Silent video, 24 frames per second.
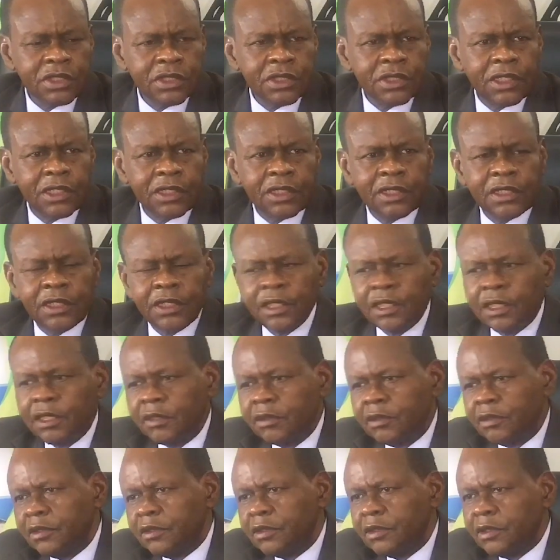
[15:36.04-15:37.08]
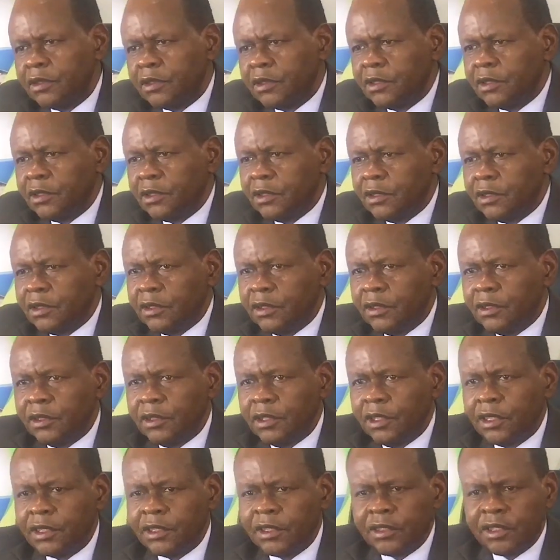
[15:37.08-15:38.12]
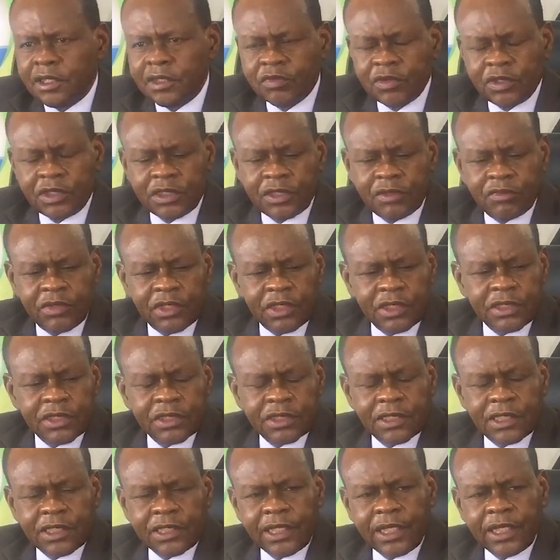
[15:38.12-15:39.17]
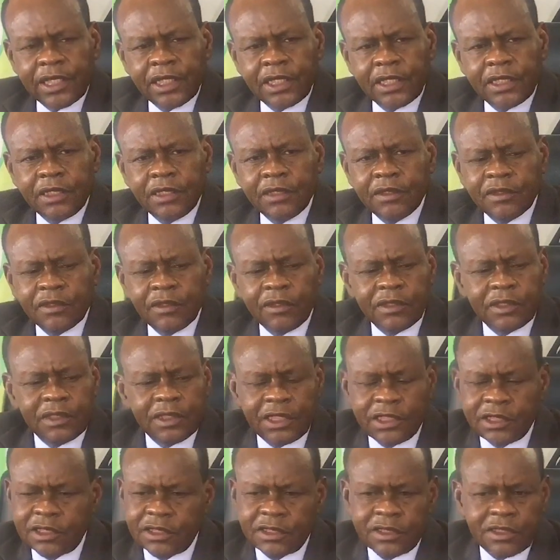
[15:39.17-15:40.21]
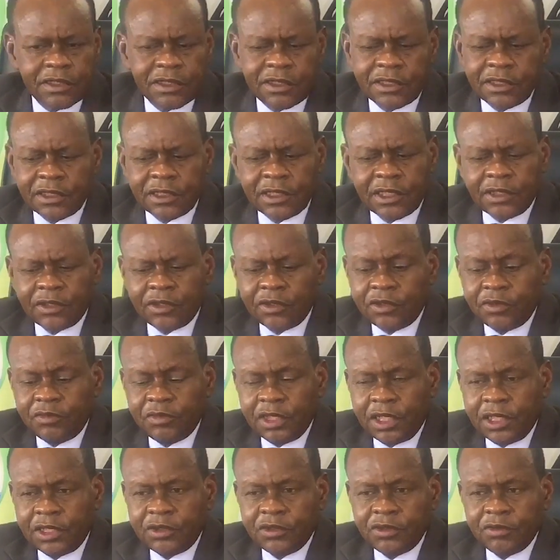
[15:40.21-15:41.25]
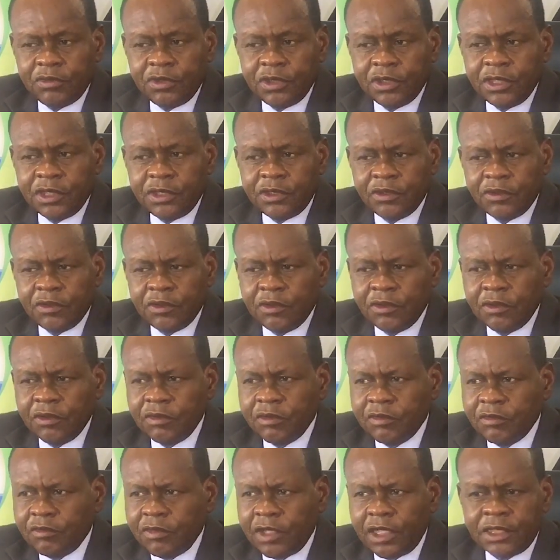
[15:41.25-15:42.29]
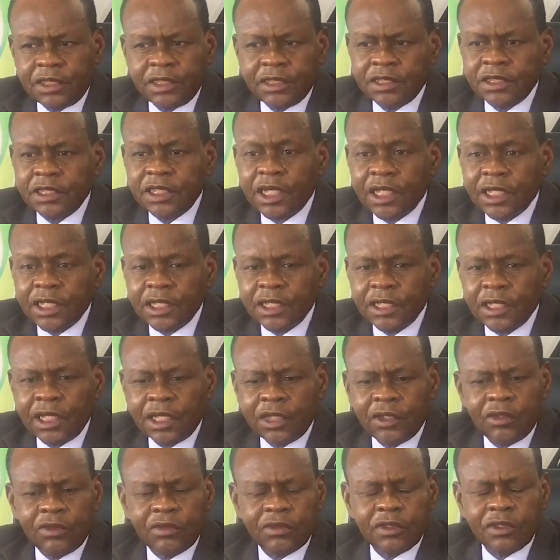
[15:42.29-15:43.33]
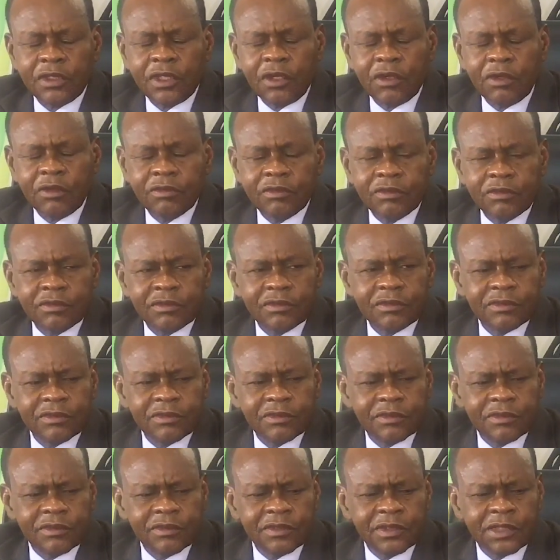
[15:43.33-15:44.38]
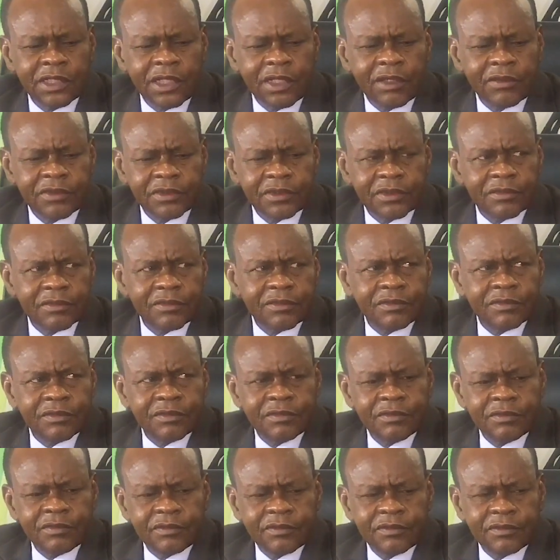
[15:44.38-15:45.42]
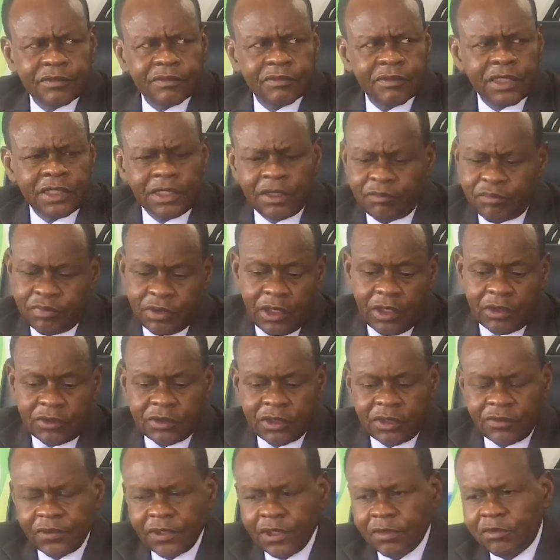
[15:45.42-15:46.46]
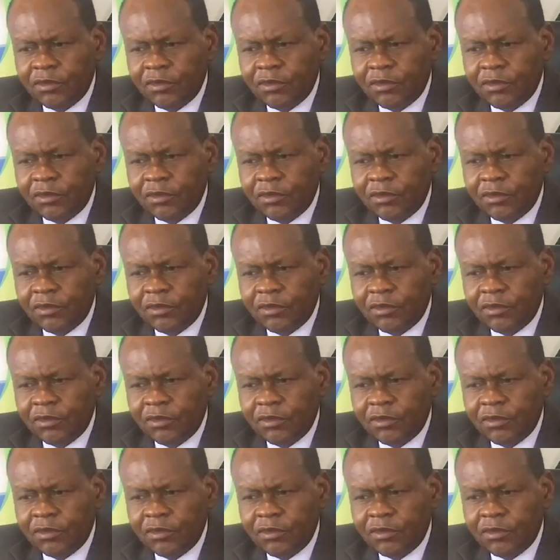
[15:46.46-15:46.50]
and the responsibilities that I had. Not necessarily, not to be attributed to Martin Shali alone, no. Yeah. But I'm proud of them.